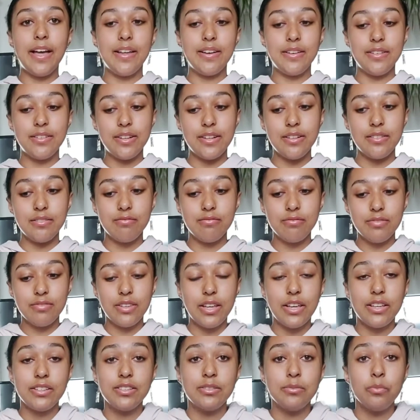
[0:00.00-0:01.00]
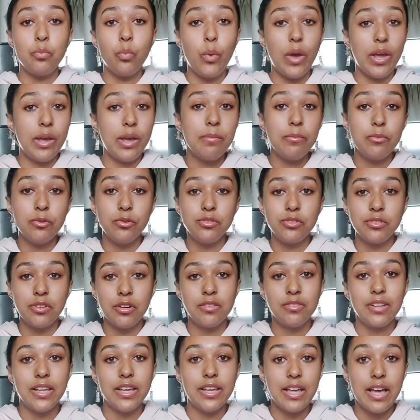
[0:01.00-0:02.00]
and there's way more
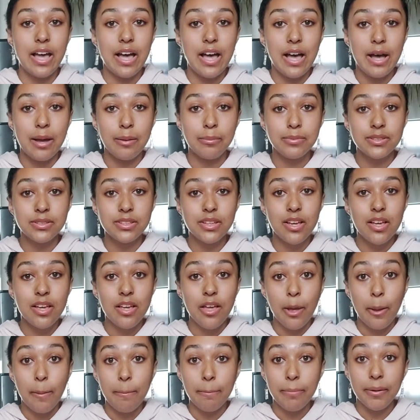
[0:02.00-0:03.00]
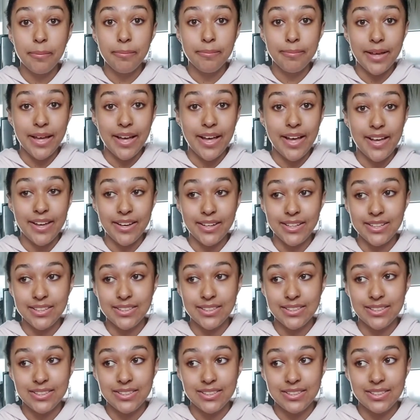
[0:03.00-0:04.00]
stuff like caps, bum
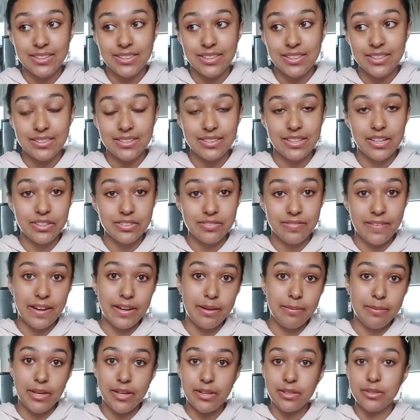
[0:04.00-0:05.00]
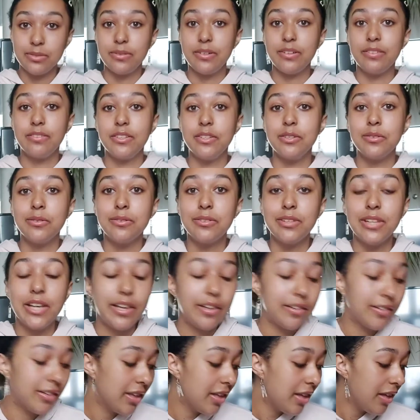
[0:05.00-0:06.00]
bags, / fanny packs, whatever you call
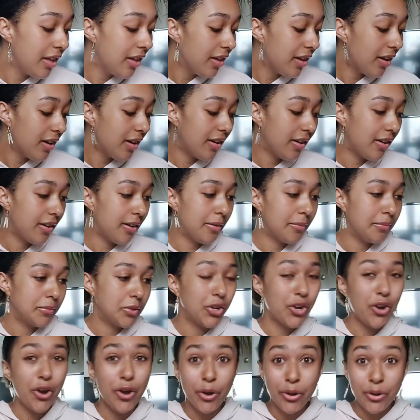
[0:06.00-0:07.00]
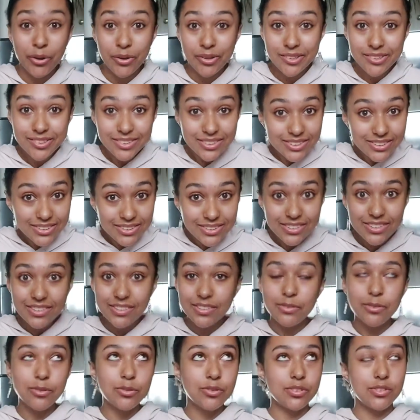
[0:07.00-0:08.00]
it, coats,
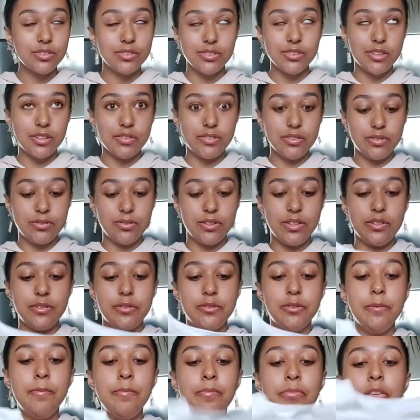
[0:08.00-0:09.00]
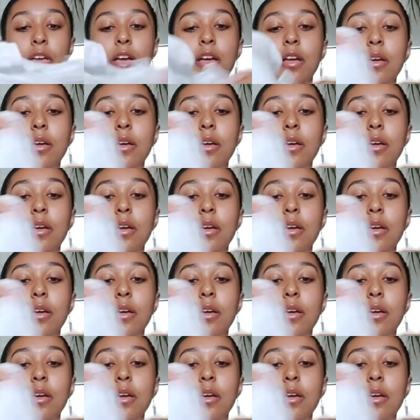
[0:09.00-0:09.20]
all sorts of stuff. It's really cool.